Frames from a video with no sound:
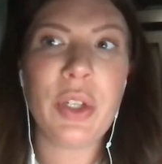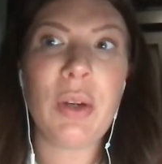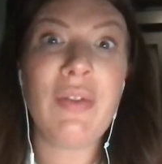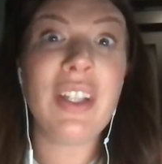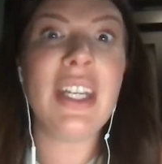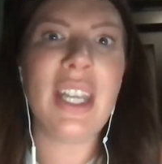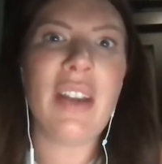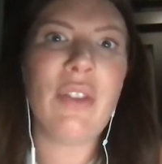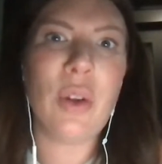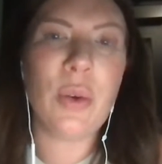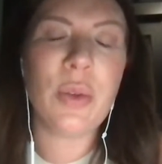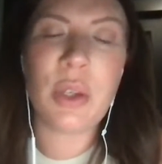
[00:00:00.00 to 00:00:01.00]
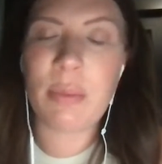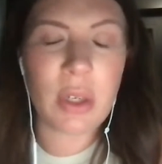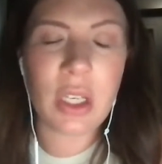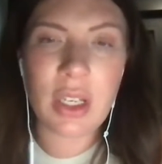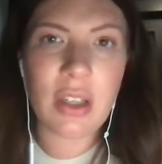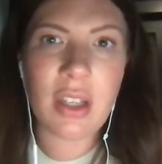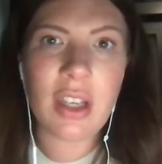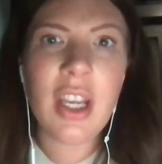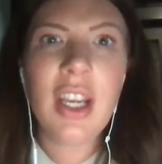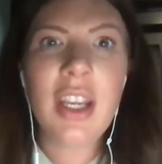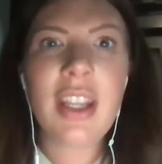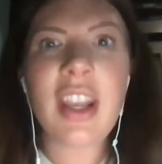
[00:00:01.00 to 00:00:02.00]
If you didn't have those, you
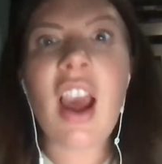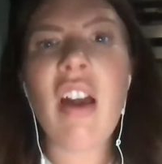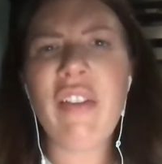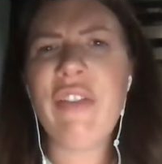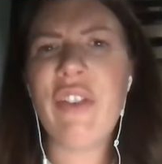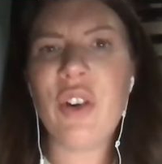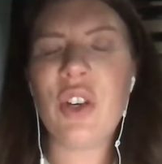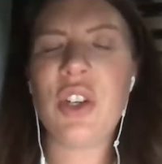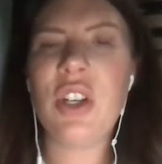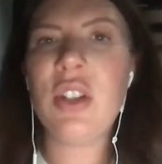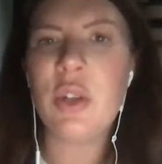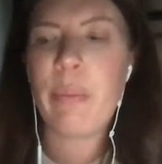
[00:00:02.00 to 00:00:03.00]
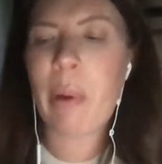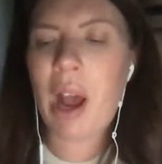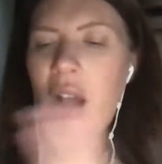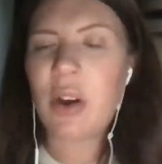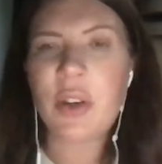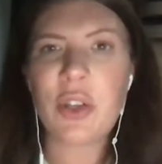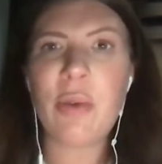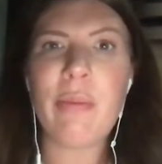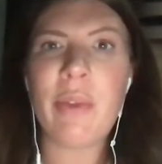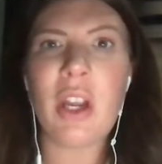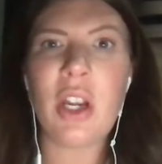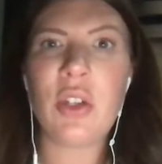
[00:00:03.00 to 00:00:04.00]
can't function. So park some
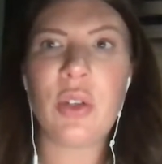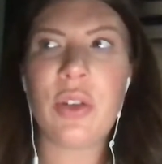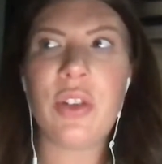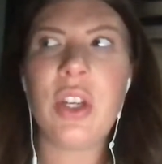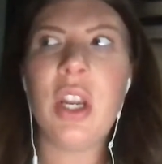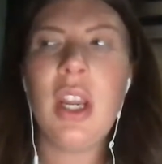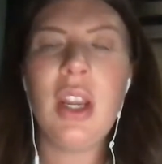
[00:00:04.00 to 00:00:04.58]
that are just